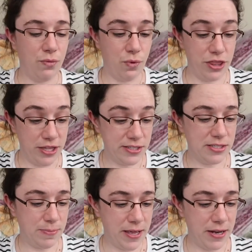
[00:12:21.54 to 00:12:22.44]
with
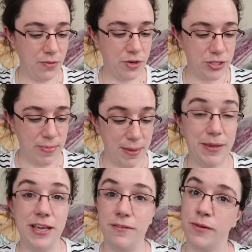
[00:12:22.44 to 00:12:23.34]
this spin, which made
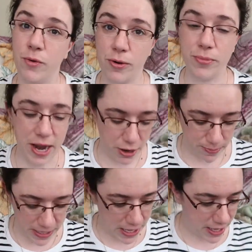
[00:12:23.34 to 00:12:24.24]
me even more
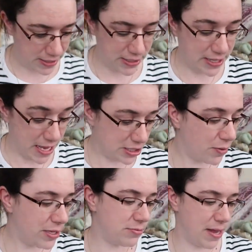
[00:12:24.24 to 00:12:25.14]
proud, because that's
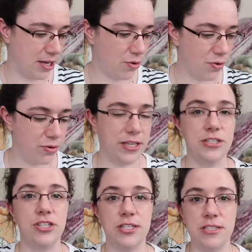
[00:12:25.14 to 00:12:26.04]
always my goal,
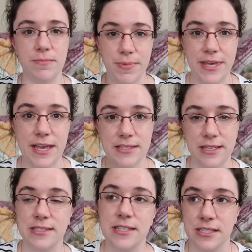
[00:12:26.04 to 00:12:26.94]
is just to be as
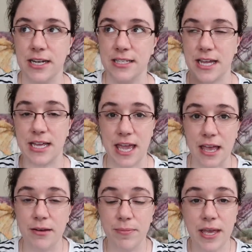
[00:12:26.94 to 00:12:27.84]
consistent as I
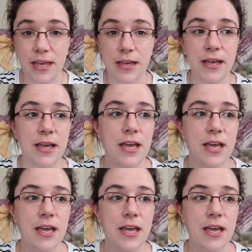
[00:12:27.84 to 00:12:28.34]
can be.